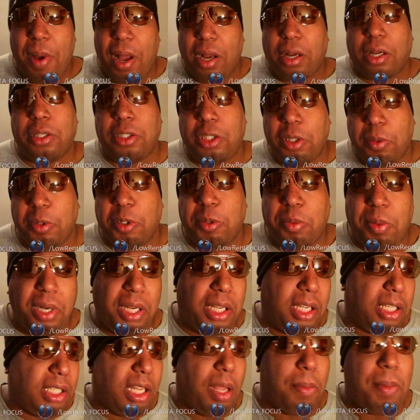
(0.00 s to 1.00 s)
about consumer
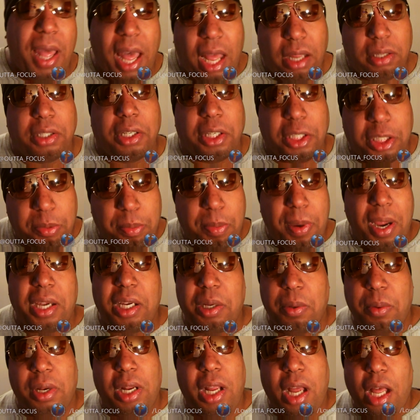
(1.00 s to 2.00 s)
spending because I'm out there
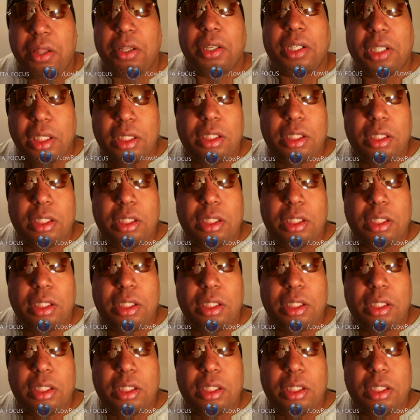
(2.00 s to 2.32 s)
spending with other